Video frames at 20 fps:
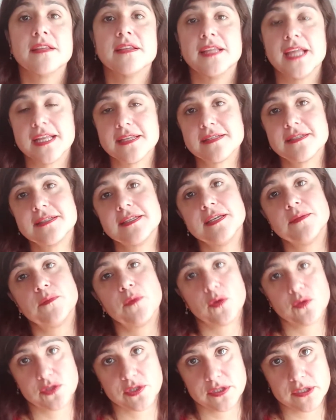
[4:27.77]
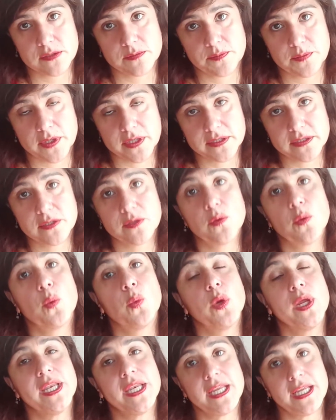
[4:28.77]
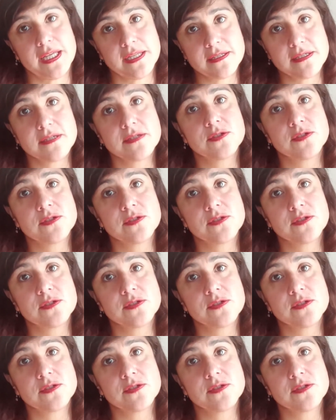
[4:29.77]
That's the emotional part. We need